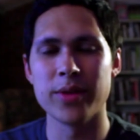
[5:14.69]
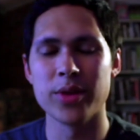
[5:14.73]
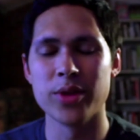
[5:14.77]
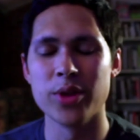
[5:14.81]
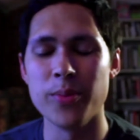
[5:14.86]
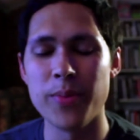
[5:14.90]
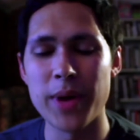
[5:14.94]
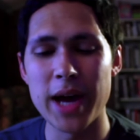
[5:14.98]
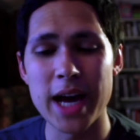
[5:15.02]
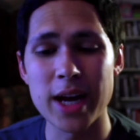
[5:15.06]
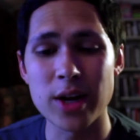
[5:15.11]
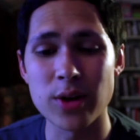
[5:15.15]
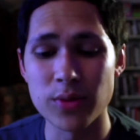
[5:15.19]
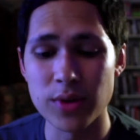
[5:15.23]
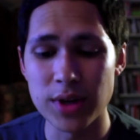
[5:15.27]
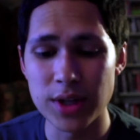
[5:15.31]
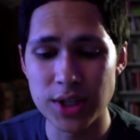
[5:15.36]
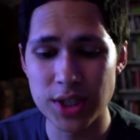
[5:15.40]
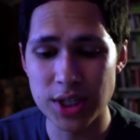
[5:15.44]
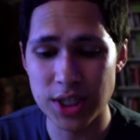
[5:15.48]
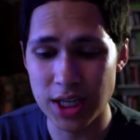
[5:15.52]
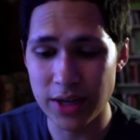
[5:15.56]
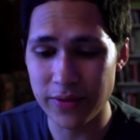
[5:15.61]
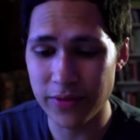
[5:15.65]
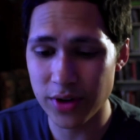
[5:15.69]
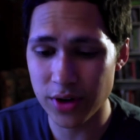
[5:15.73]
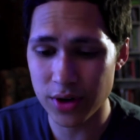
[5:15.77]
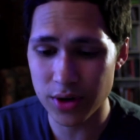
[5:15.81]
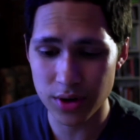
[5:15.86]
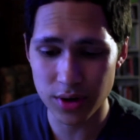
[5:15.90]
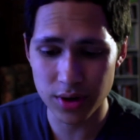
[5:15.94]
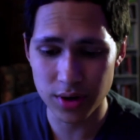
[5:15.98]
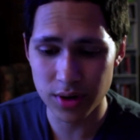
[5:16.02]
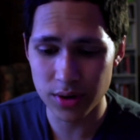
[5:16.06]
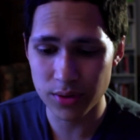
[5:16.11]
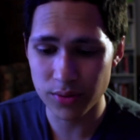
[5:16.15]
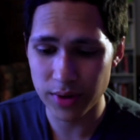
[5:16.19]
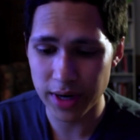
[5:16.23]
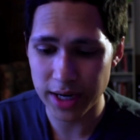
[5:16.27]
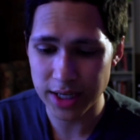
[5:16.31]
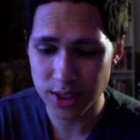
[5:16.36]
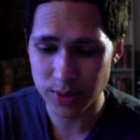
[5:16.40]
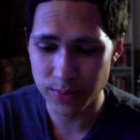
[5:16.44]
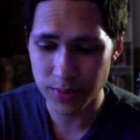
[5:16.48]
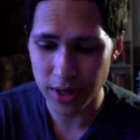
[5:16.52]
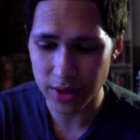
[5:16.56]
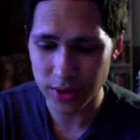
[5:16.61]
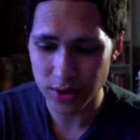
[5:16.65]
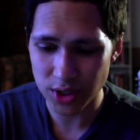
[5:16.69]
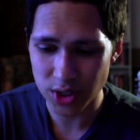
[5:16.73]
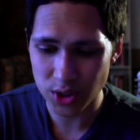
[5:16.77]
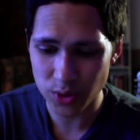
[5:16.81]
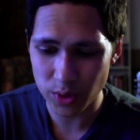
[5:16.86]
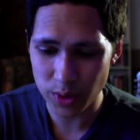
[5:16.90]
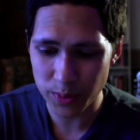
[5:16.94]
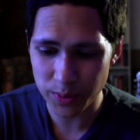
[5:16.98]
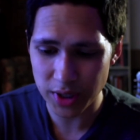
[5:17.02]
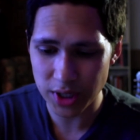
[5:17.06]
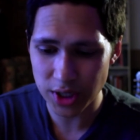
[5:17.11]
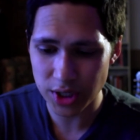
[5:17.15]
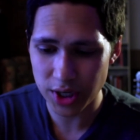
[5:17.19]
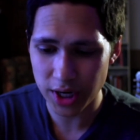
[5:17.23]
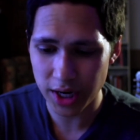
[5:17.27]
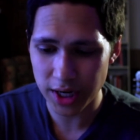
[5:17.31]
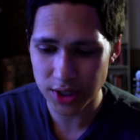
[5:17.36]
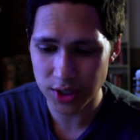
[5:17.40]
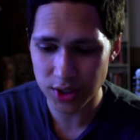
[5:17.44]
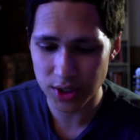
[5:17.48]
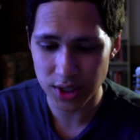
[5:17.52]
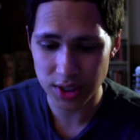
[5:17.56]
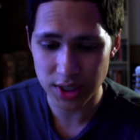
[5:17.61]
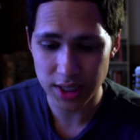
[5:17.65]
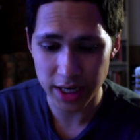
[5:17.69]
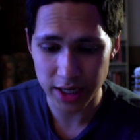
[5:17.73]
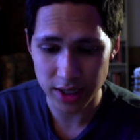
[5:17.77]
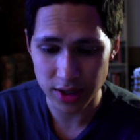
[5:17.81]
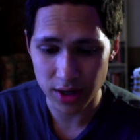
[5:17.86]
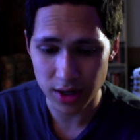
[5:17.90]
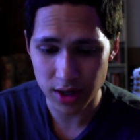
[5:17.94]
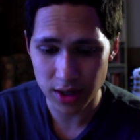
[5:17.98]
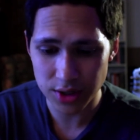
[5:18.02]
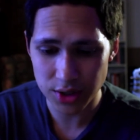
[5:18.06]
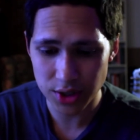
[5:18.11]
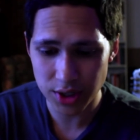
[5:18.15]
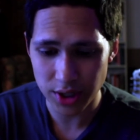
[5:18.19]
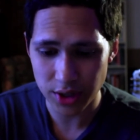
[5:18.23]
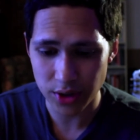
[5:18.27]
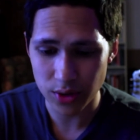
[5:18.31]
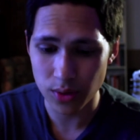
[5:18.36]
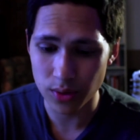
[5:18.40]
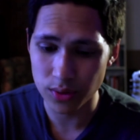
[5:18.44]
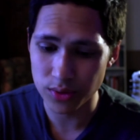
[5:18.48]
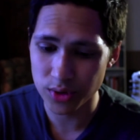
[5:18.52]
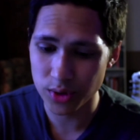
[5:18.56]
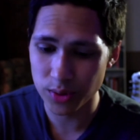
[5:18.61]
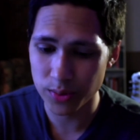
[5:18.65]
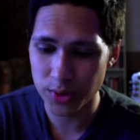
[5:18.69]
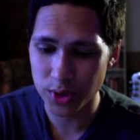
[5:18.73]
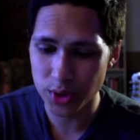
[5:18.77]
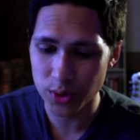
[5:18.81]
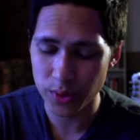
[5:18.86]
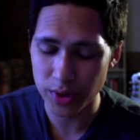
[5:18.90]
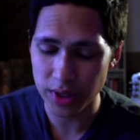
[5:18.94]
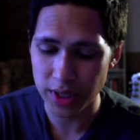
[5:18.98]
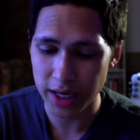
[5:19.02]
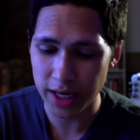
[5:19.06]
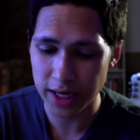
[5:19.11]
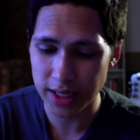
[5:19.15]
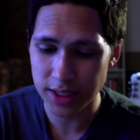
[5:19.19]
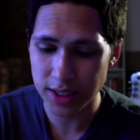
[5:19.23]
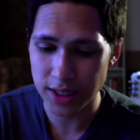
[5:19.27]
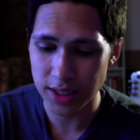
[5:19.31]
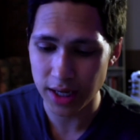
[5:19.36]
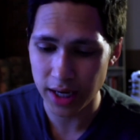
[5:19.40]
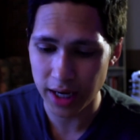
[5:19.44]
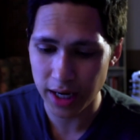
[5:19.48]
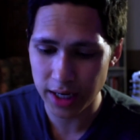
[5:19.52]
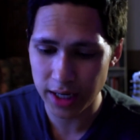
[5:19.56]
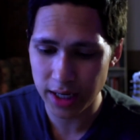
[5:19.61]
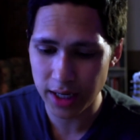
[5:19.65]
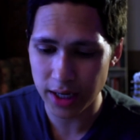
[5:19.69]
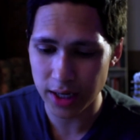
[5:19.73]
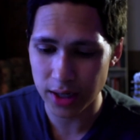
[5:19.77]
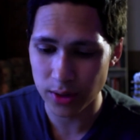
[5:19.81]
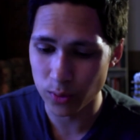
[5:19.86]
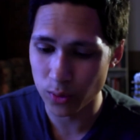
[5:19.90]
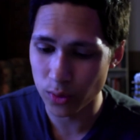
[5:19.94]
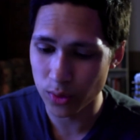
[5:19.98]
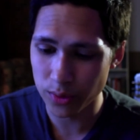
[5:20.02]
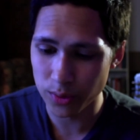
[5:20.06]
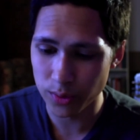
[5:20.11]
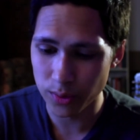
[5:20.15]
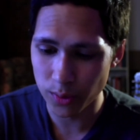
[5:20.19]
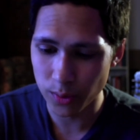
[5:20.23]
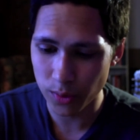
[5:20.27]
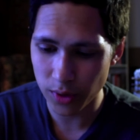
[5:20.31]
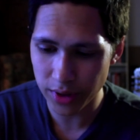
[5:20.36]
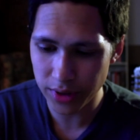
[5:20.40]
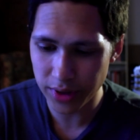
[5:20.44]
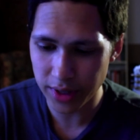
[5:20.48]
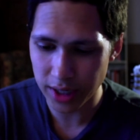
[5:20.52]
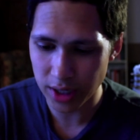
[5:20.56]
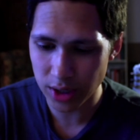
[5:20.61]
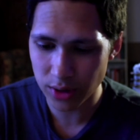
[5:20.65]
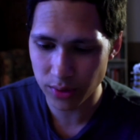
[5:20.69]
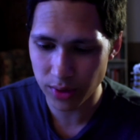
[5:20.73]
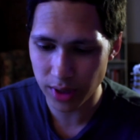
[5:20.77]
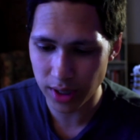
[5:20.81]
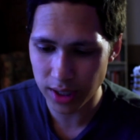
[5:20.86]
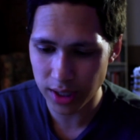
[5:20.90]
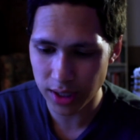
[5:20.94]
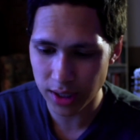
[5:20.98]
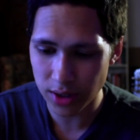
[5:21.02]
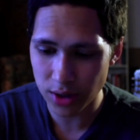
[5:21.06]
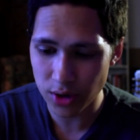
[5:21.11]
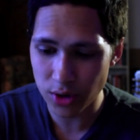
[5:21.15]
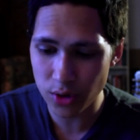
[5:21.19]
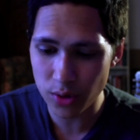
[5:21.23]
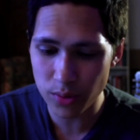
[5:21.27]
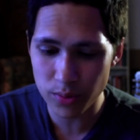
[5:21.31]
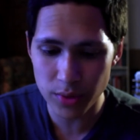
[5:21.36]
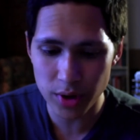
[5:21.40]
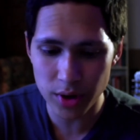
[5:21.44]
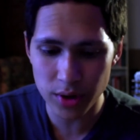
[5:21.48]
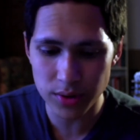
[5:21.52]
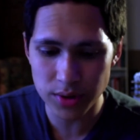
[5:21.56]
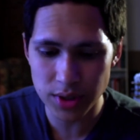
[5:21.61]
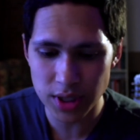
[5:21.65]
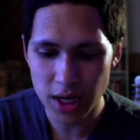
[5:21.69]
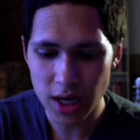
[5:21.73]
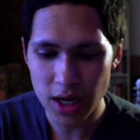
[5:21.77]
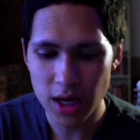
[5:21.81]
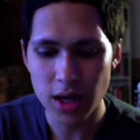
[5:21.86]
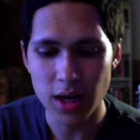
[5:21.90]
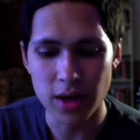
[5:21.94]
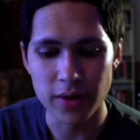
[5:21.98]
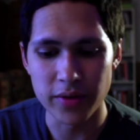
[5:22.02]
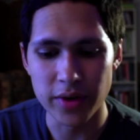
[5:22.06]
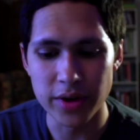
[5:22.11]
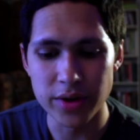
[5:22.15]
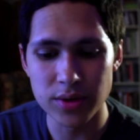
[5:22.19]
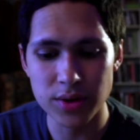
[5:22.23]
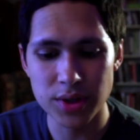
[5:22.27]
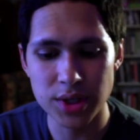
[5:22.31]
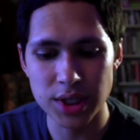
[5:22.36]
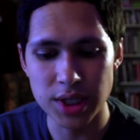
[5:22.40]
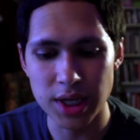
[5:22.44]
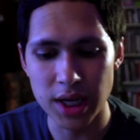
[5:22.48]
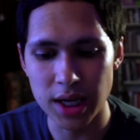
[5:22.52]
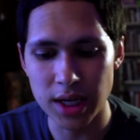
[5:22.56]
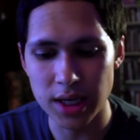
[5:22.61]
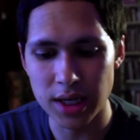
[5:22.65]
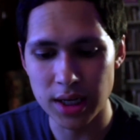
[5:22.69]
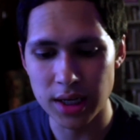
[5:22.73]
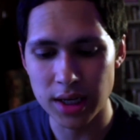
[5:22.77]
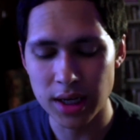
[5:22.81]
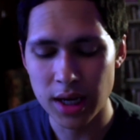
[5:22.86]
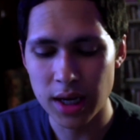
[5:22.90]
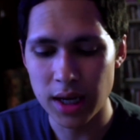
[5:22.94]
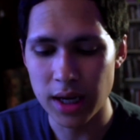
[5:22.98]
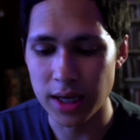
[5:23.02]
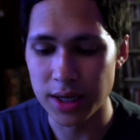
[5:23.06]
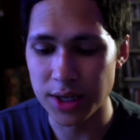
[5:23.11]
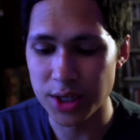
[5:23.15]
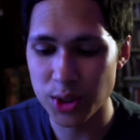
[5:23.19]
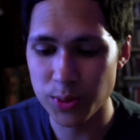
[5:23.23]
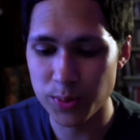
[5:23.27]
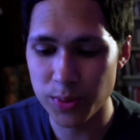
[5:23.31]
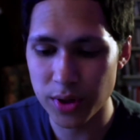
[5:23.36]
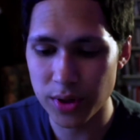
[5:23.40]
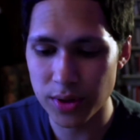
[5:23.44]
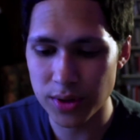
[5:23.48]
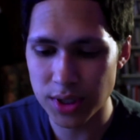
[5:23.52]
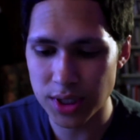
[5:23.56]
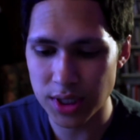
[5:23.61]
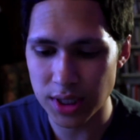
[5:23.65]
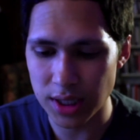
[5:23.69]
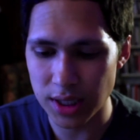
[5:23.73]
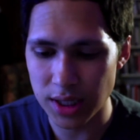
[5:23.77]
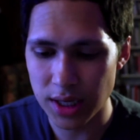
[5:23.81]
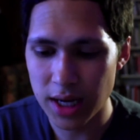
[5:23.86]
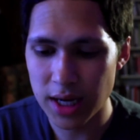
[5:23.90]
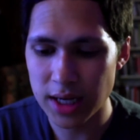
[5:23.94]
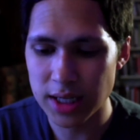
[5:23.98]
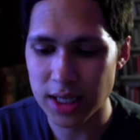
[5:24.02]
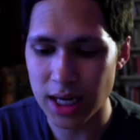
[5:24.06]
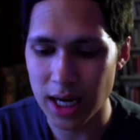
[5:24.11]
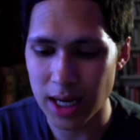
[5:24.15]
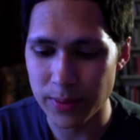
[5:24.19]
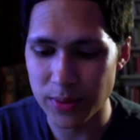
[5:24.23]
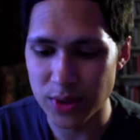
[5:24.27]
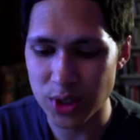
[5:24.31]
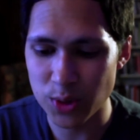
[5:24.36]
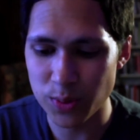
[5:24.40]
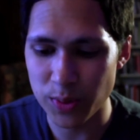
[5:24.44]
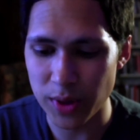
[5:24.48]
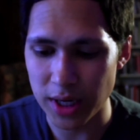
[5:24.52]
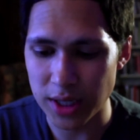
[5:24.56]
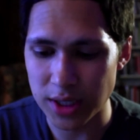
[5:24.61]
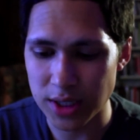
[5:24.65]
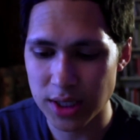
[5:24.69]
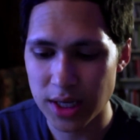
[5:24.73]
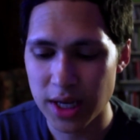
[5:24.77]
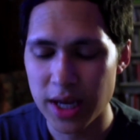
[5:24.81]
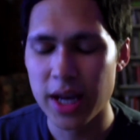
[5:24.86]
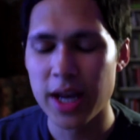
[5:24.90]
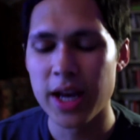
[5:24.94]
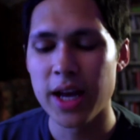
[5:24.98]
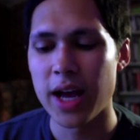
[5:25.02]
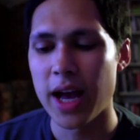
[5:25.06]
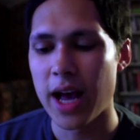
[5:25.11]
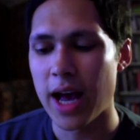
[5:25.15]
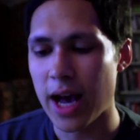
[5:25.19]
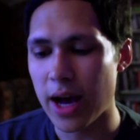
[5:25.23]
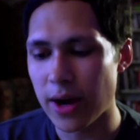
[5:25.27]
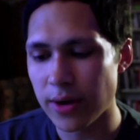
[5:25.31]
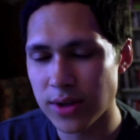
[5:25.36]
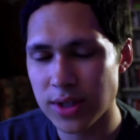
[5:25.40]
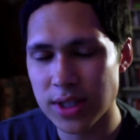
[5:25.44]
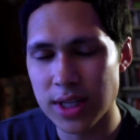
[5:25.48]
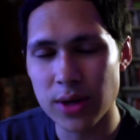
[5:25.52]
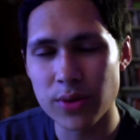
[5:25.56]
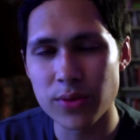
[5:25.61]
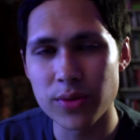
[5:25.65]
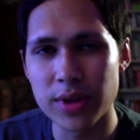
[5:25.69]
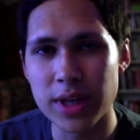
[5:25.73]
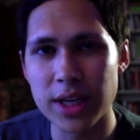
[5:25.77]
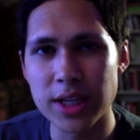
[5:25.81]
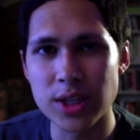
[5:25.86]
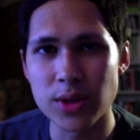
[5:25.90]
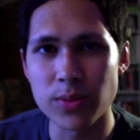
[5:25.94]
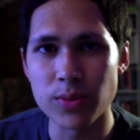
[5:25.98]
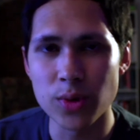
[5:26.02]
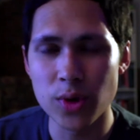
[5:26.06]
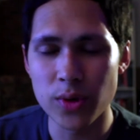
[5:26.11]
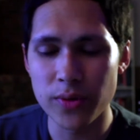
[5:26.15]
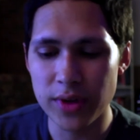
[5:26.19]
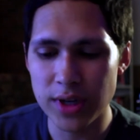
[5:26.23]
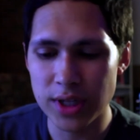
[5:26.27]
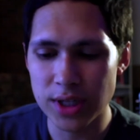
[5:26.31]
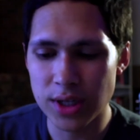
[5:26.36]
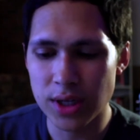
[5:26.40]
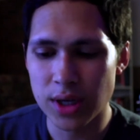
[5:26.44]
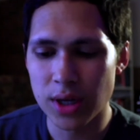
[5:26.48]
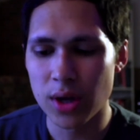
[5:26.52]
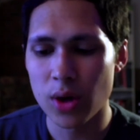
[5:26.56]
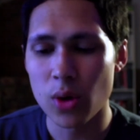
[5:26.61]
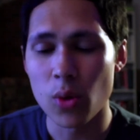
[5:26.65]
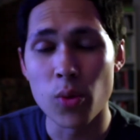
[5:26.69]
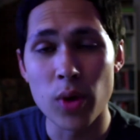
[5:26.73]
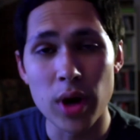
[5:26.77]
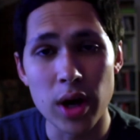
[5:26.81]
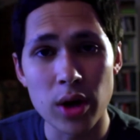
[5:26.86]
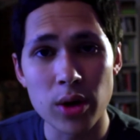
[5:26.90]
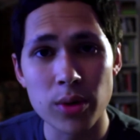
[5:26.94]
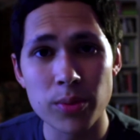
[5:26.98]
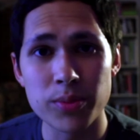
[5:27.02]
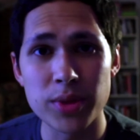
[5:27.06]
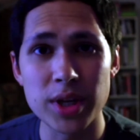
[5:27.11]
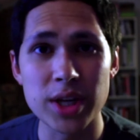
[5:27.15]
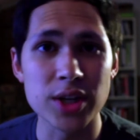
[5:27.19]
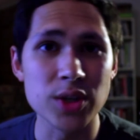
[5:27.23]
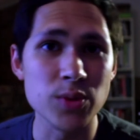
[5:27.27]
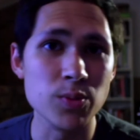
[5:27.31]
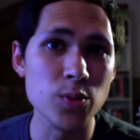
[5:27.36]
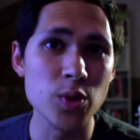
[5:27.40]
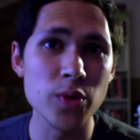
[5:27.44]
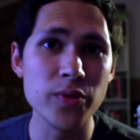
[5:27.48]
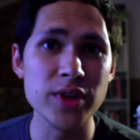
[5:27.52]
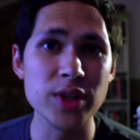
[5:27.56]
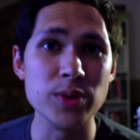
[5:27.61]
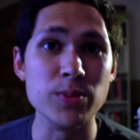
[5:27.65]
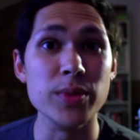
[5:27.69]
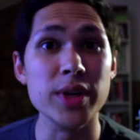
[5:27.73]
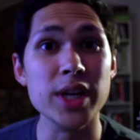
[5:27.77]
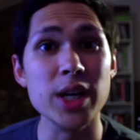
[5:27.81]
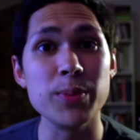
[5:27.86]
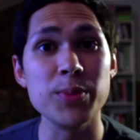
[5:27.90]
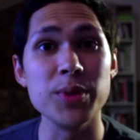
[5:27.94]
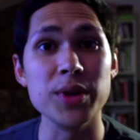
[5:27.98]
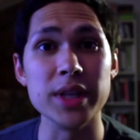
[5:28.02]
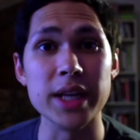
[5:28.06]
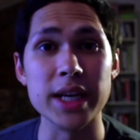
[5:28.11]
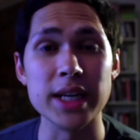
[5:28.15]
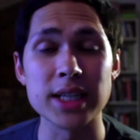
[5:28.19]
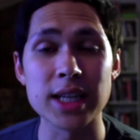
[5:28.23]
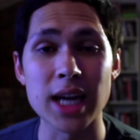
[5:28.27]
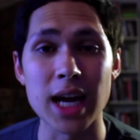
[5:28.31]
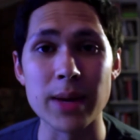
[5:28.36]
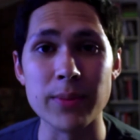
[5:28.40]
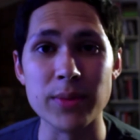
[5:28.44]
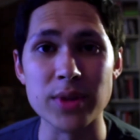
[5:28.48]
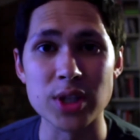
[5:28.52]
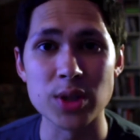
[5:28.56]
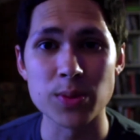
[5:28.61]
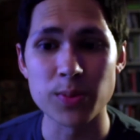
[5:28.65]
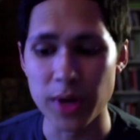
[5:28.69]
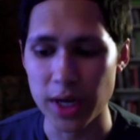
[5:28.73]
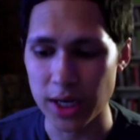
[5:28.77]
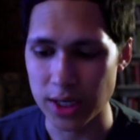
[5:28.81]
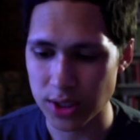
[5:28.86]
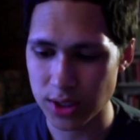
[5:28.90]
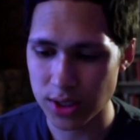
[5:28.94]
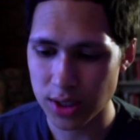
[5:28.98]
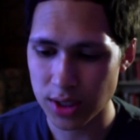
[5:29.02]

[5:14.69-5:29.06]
The back reads, Stephen Kern writes about the sweeping changes in technology and culture between 1880 and World War I that created new modes of understanding and experiencing time and space. How does that relate to movies? Well, because movies manipulate time and space.